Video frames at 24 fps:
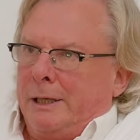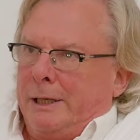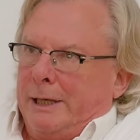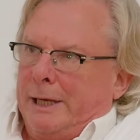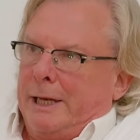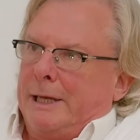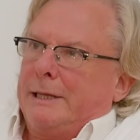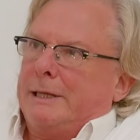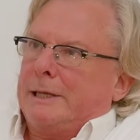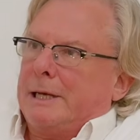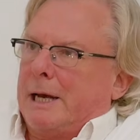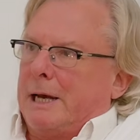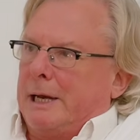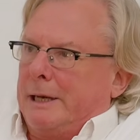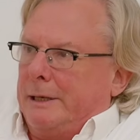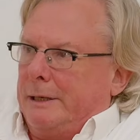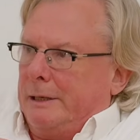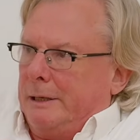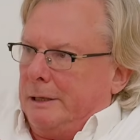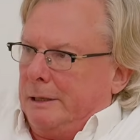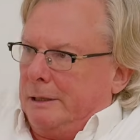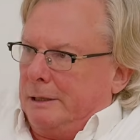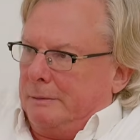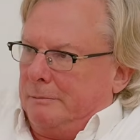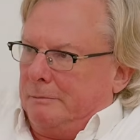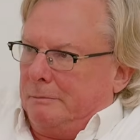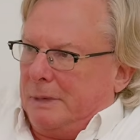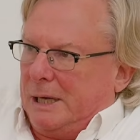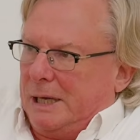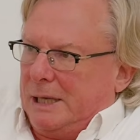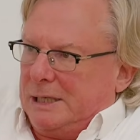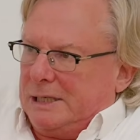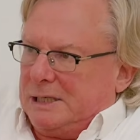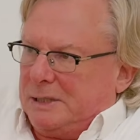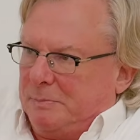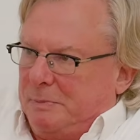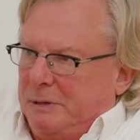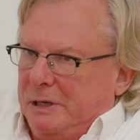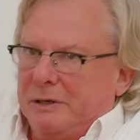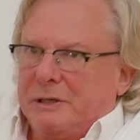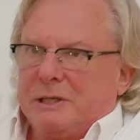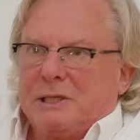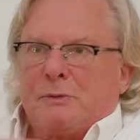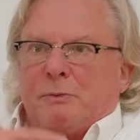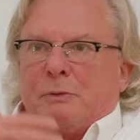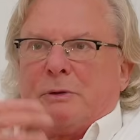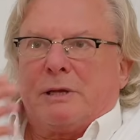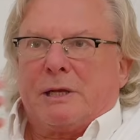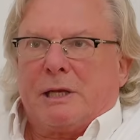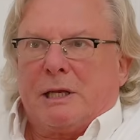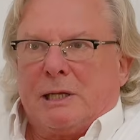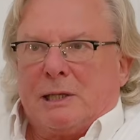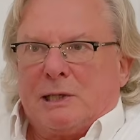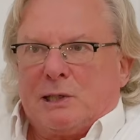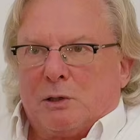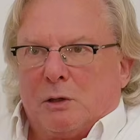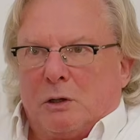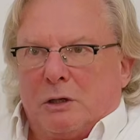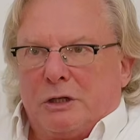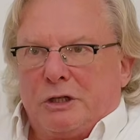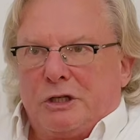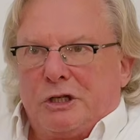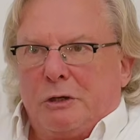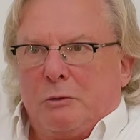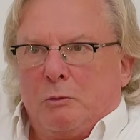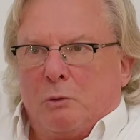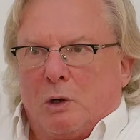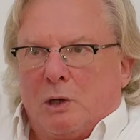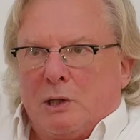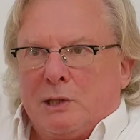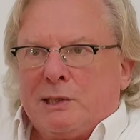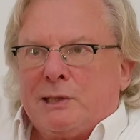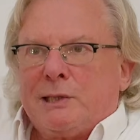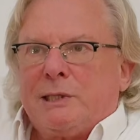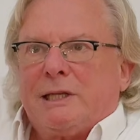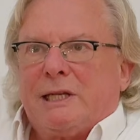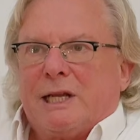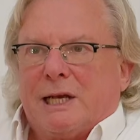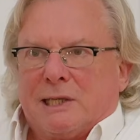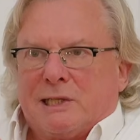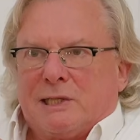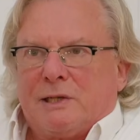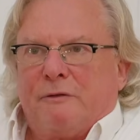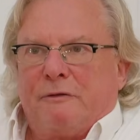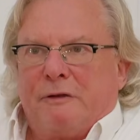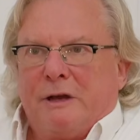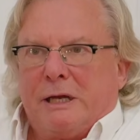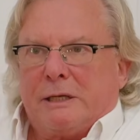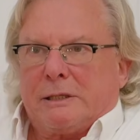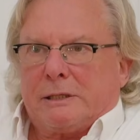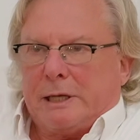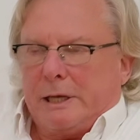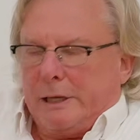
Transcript: And my experience with kinesiology was it has effect.